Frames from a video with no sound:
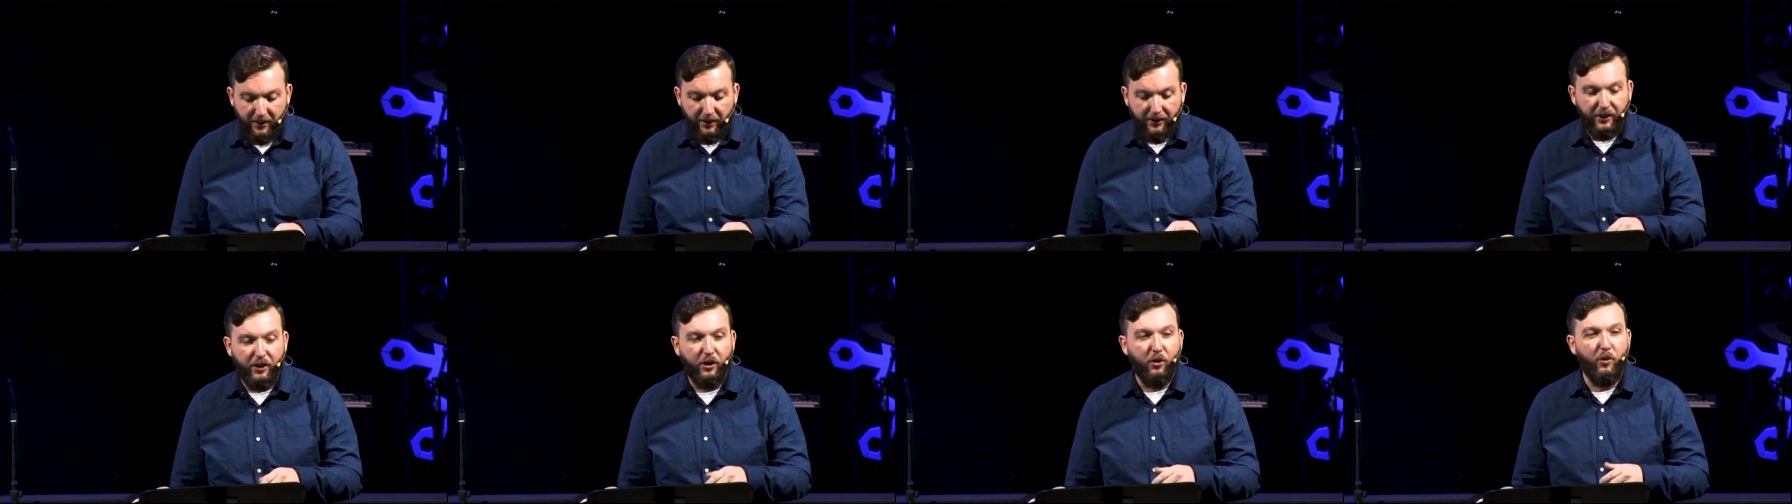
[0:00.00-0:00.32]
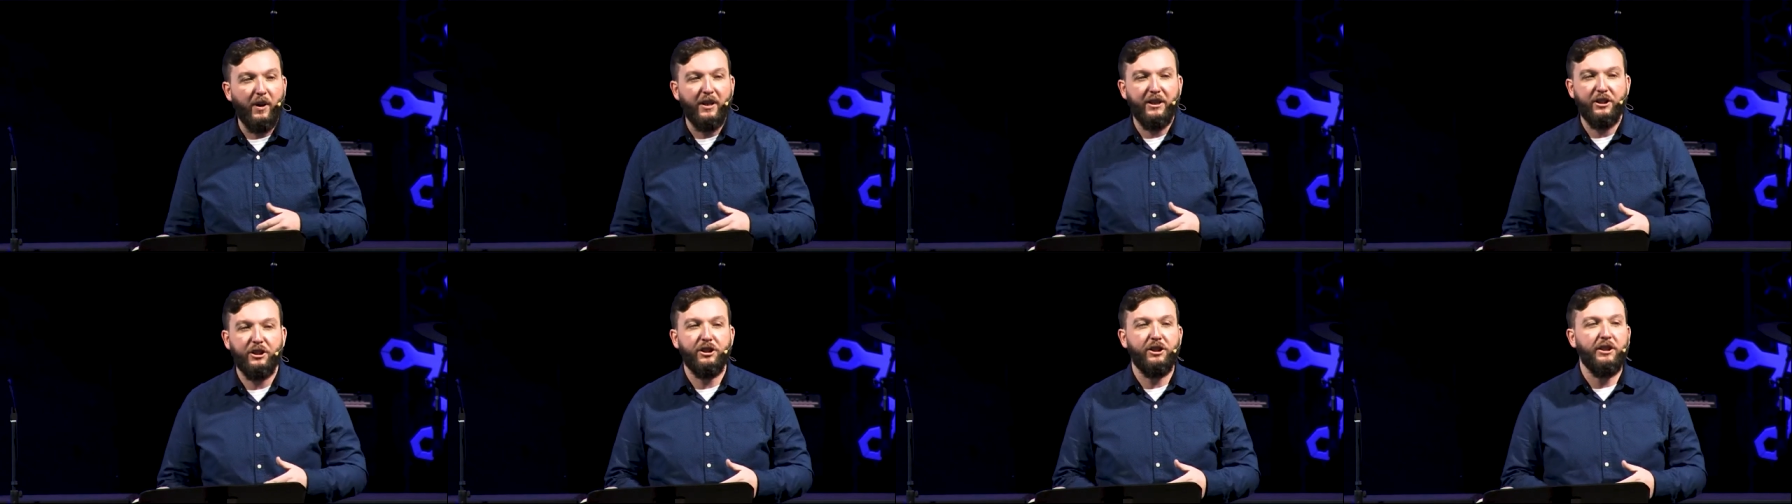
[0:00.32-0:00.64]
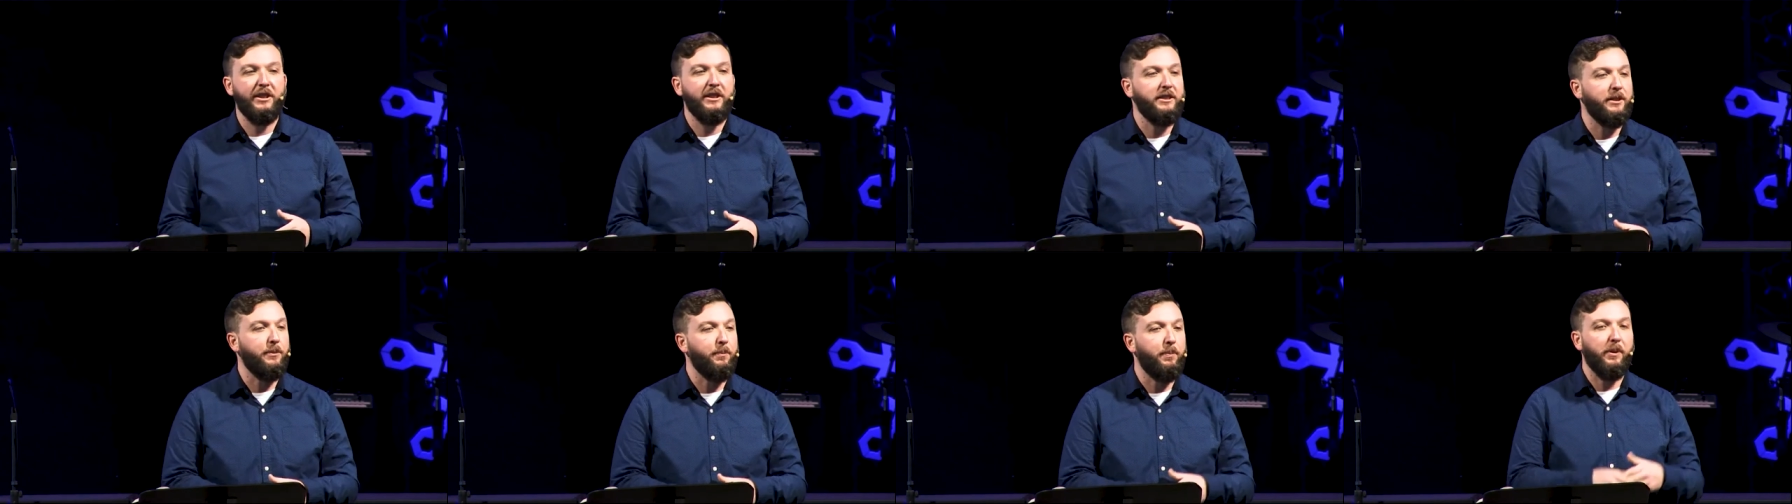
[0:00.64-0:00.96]
and all the
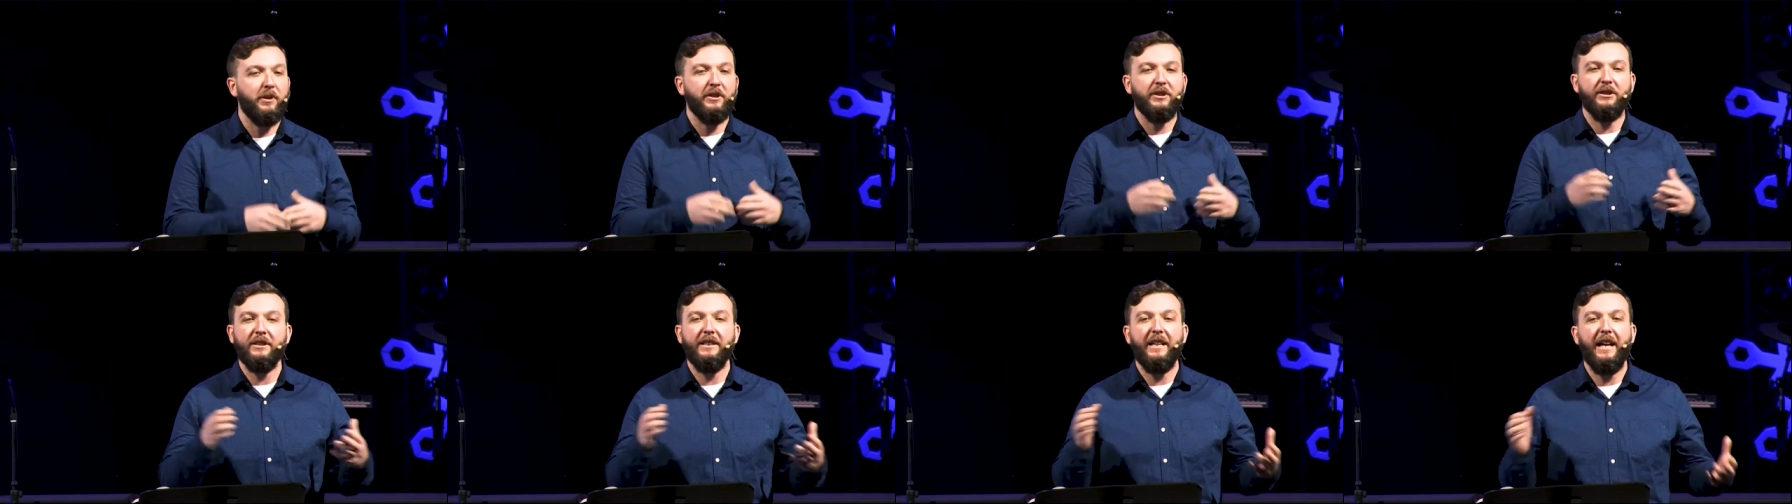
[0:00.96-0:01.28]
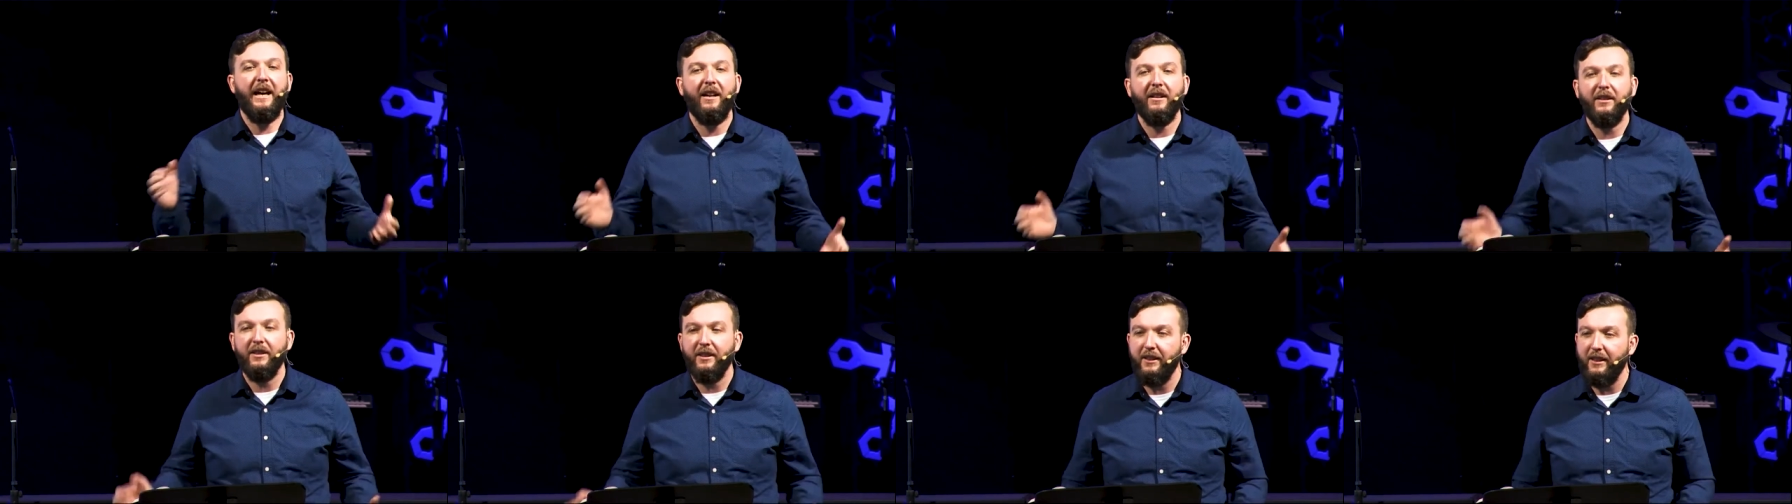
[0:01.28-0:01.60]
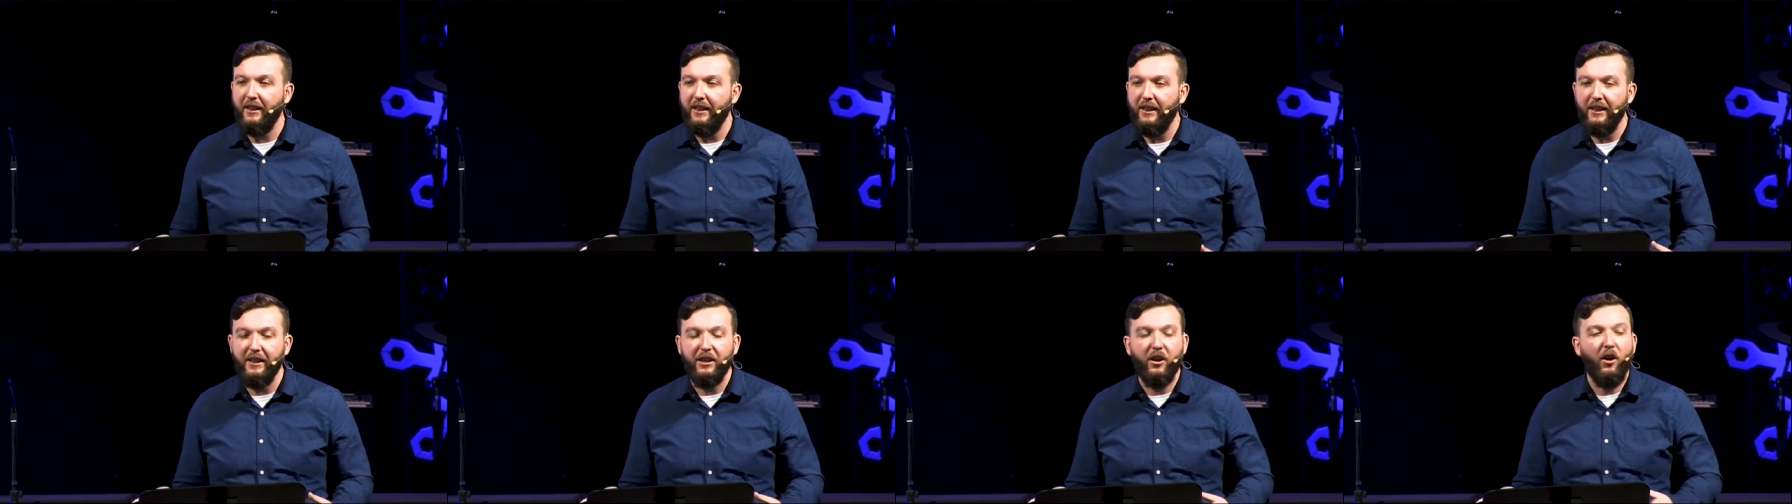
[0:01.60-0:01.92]
questions and
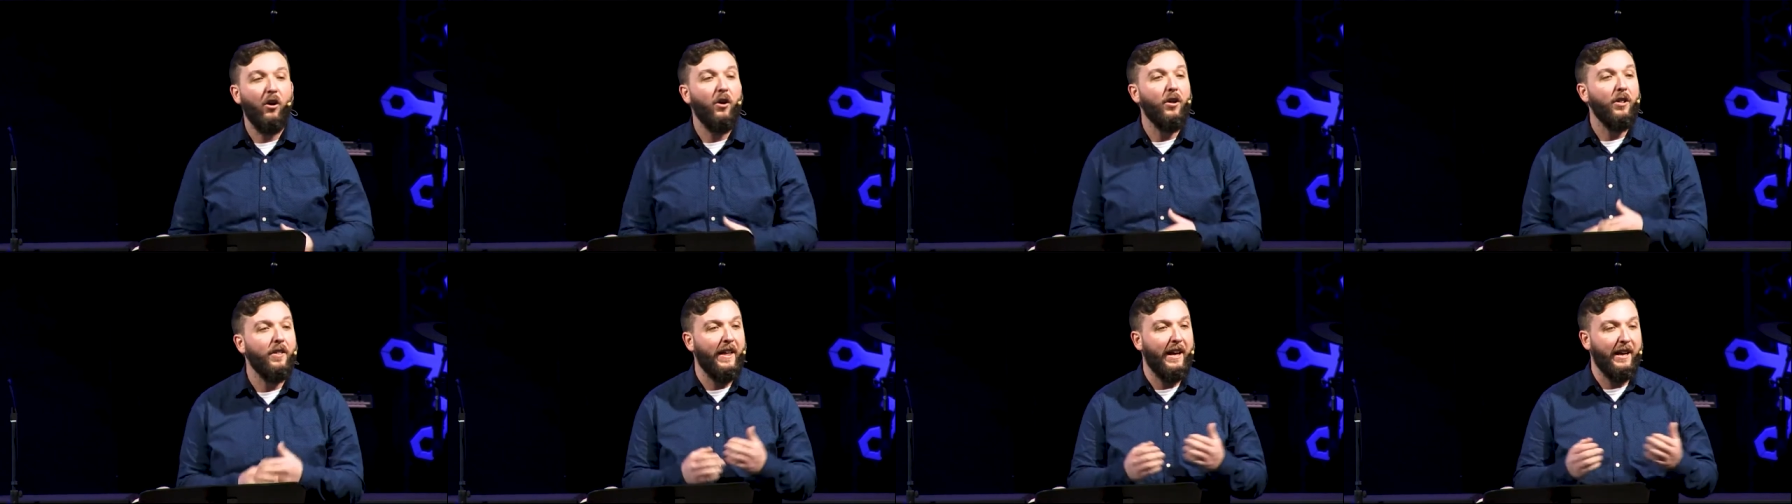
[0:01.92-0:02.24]
personality and all